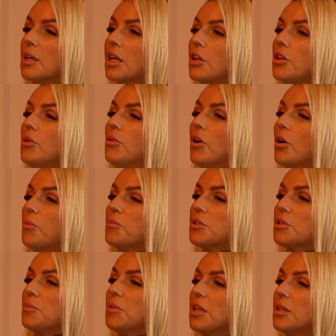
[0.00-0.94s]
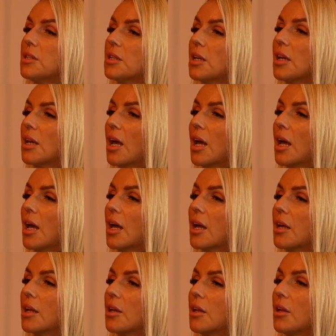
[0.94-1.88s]
Can you come to me and say,
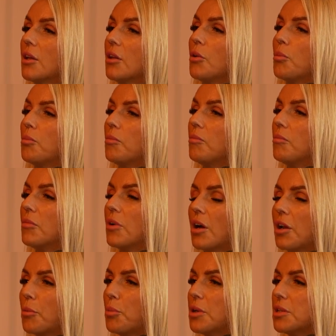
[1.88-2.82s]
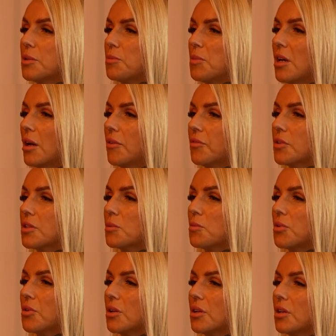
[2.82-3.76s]
Ka, you kind of pissed me off
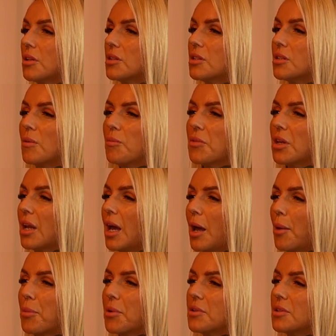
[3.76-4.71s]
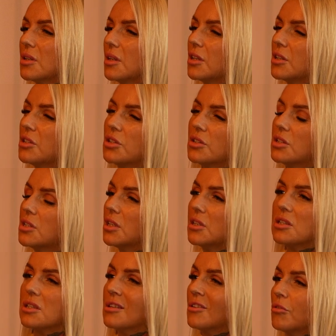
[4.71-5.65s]
this morning, something happened and it just
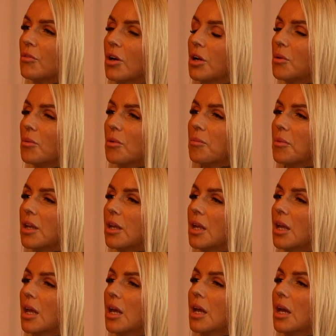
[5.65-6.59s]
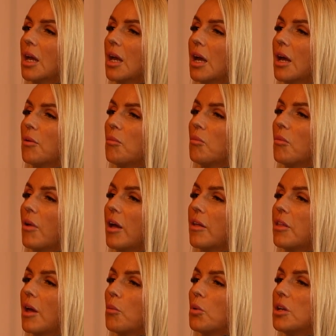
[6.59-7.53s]
didn't sit right with me, and
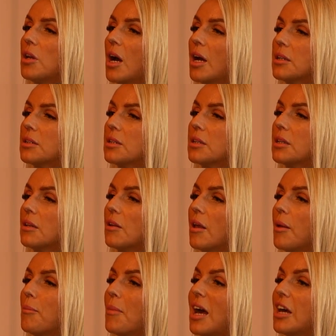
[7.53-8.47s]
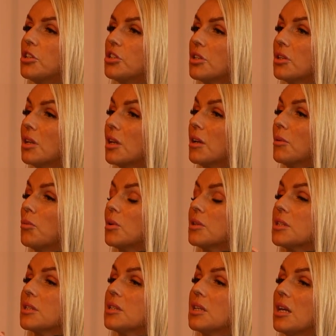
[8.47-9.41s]
that we not imagine that it
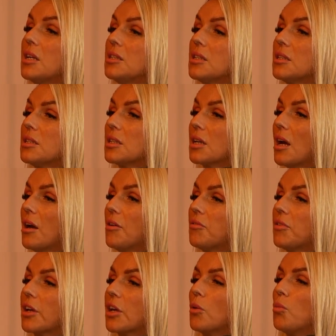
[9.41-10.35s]
will descend into conflict.